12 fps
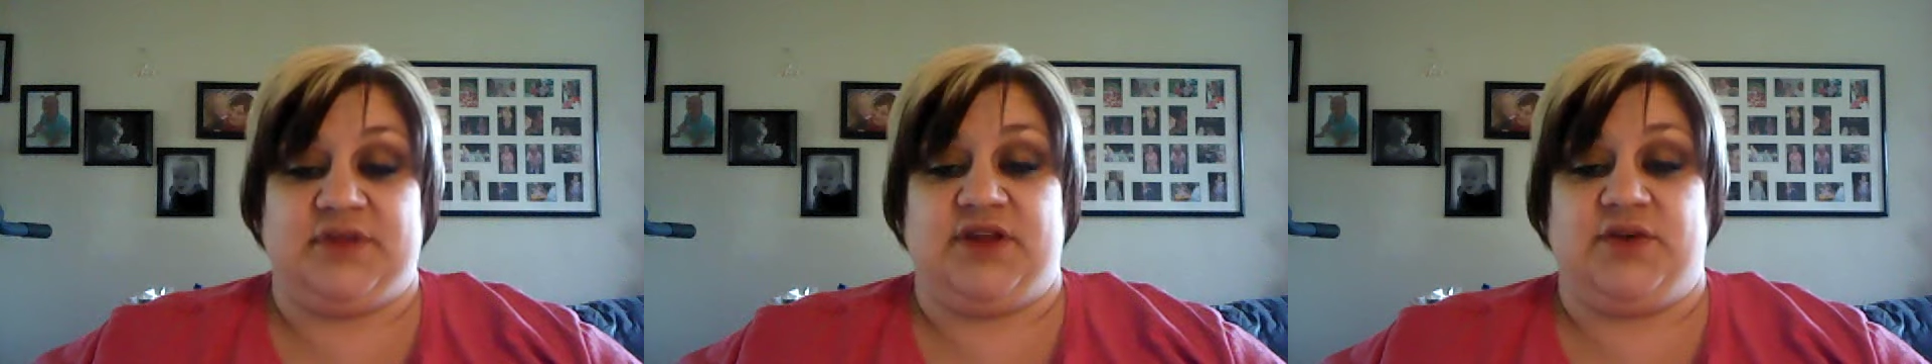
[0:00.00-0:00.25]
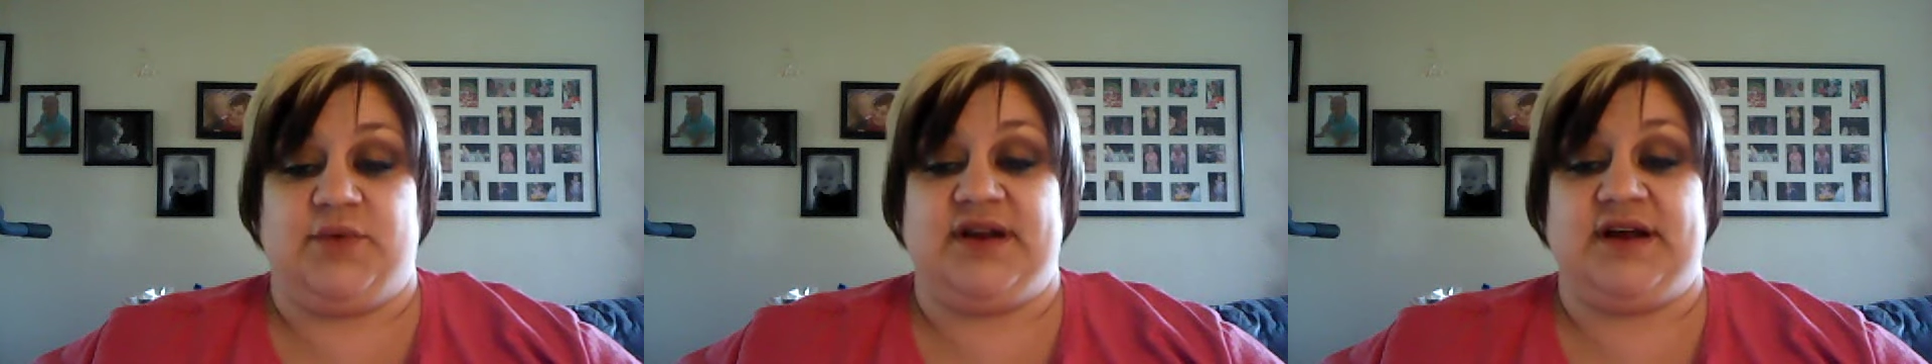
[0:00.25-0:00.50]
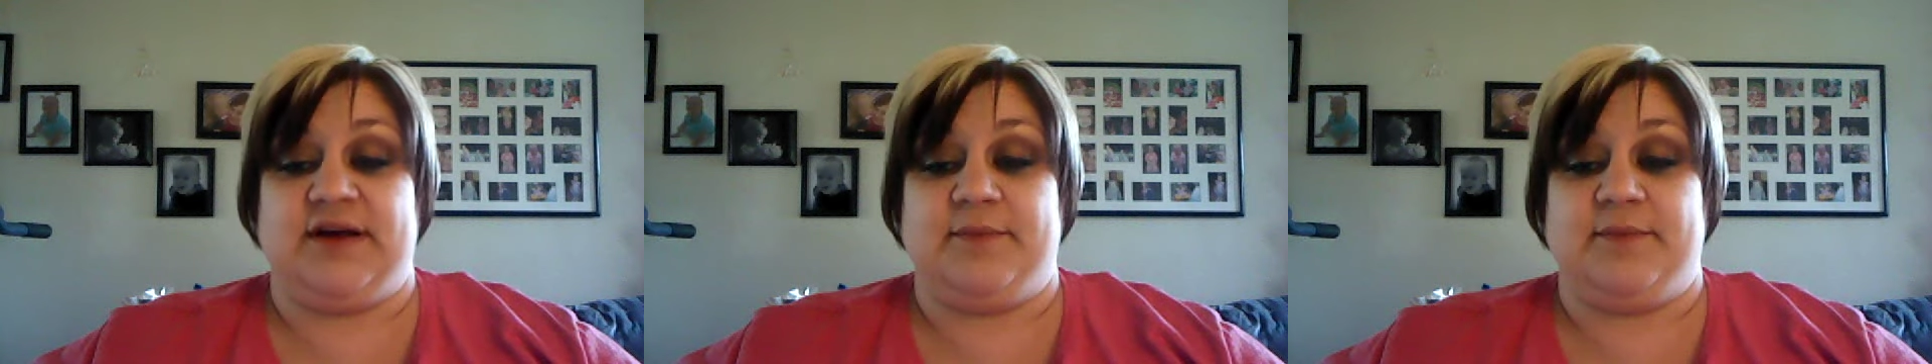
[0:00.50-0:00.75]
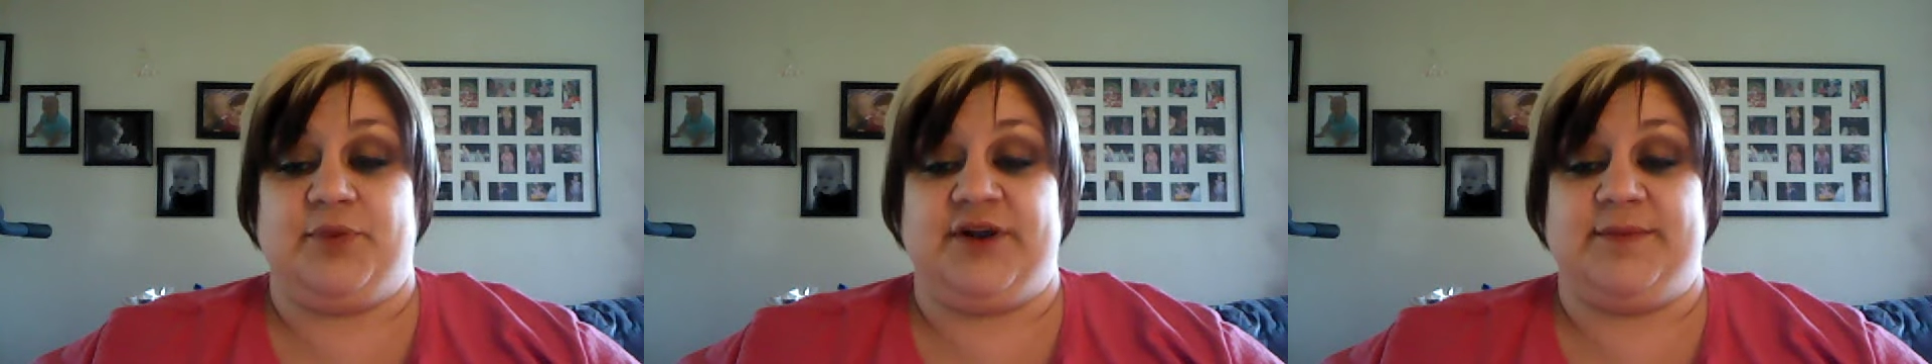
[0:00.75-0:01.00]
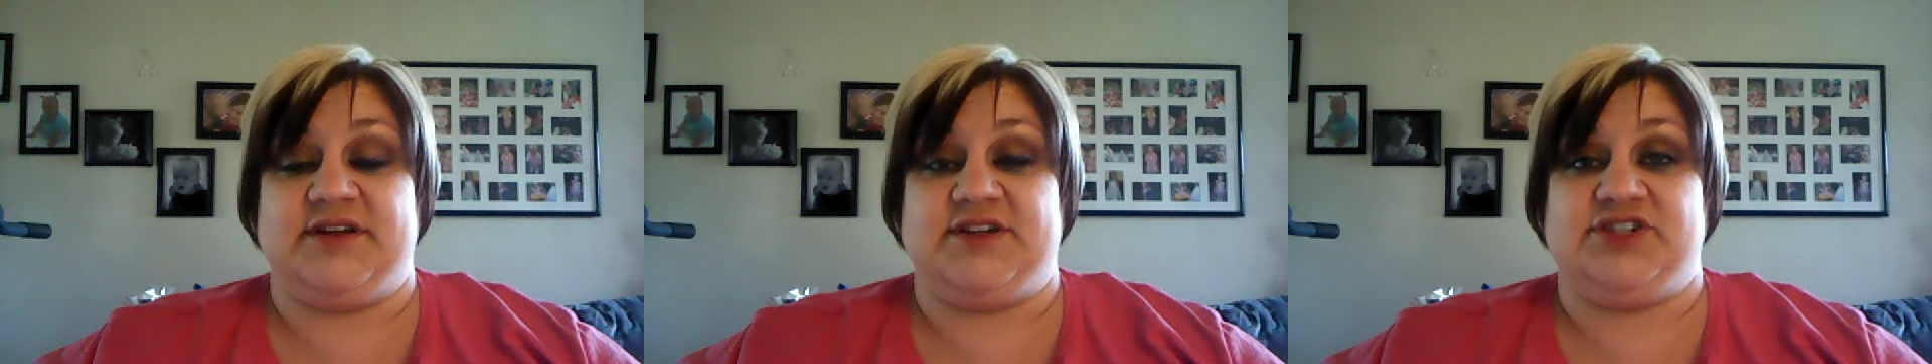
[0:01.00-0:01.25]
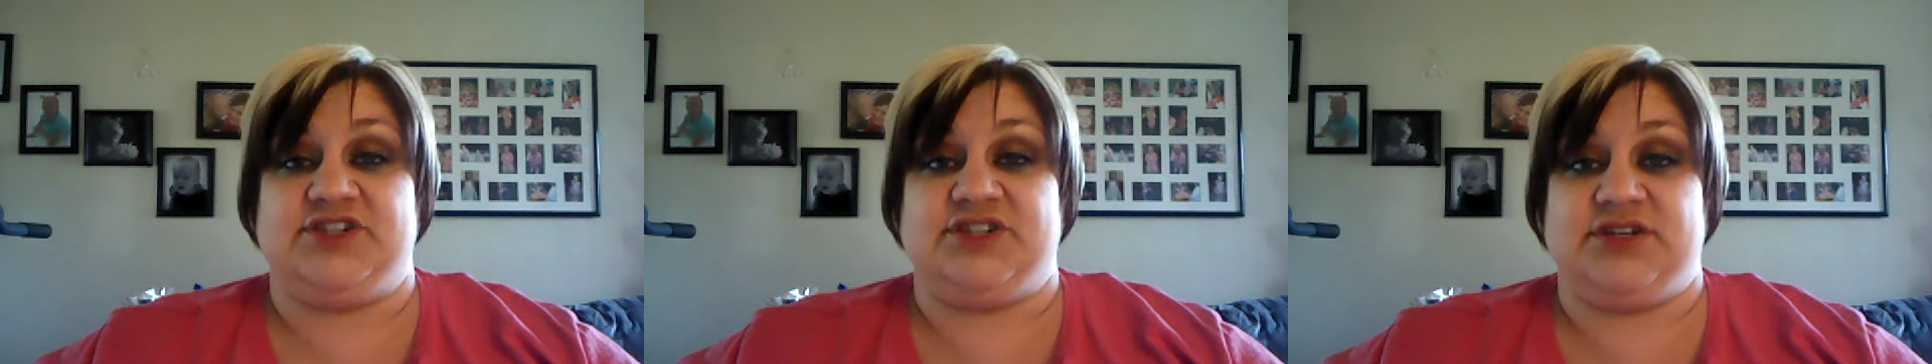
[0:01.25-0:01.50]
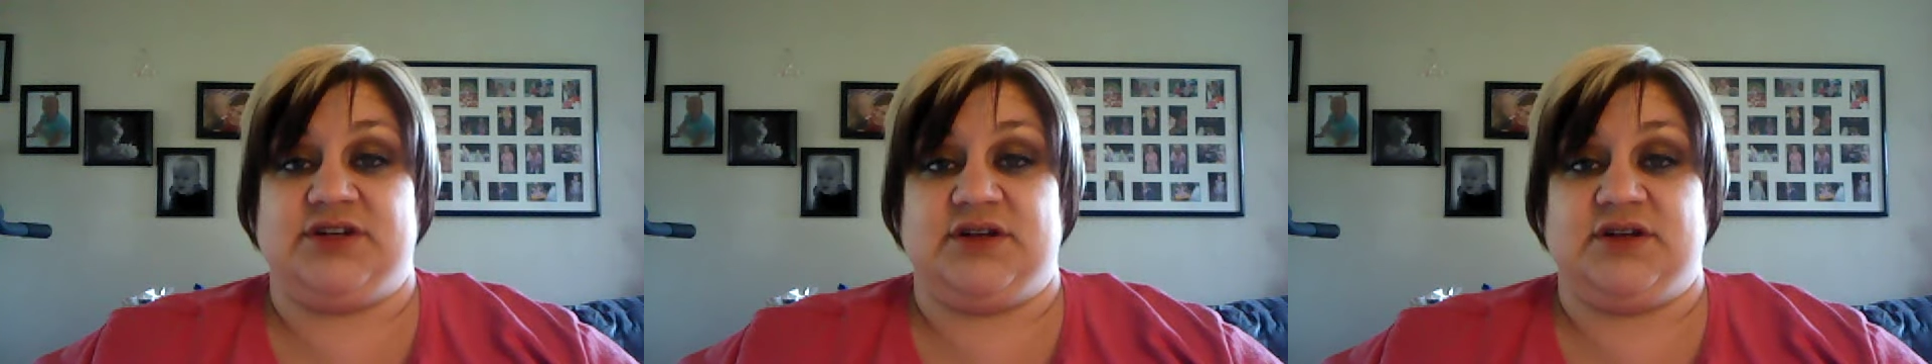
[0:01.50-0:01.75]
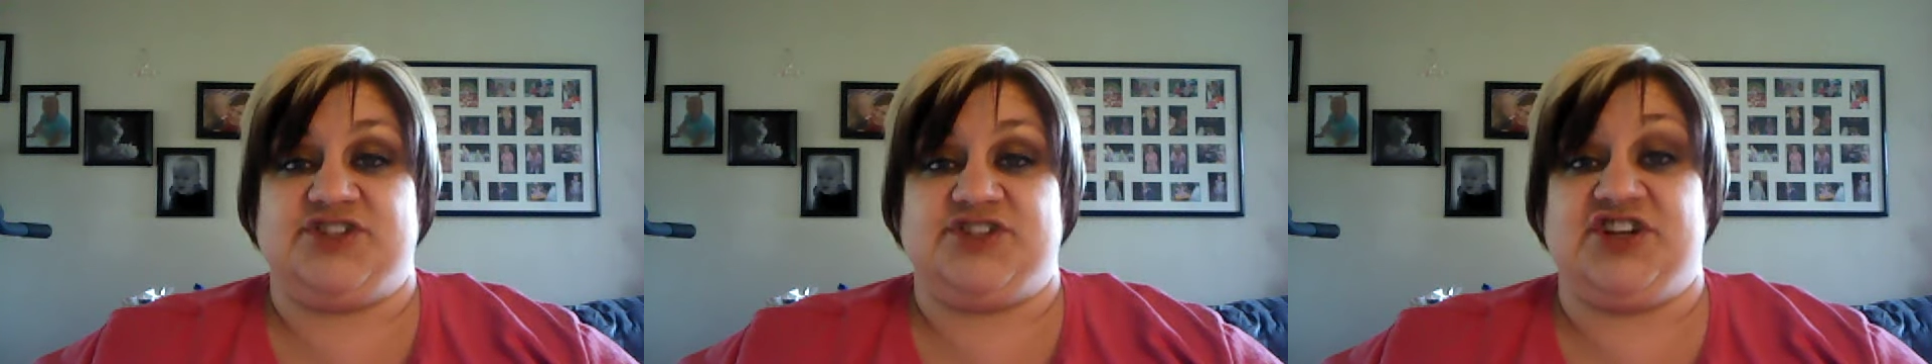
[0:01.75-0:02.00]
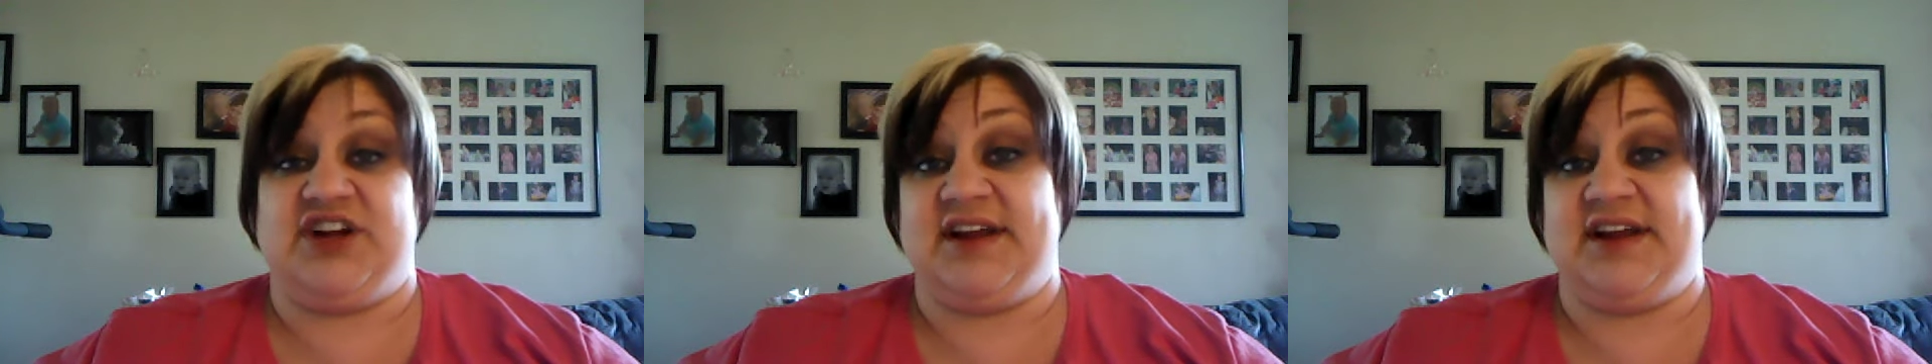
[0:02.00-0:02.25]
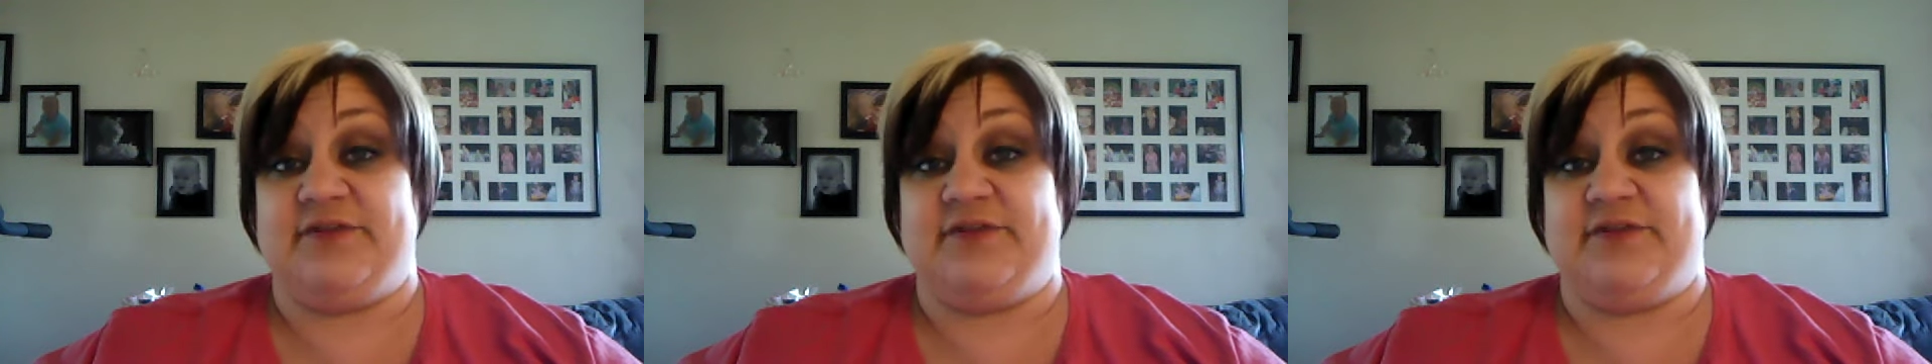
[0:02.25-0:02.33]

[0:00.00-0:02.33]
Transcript: you end up pretty much shutting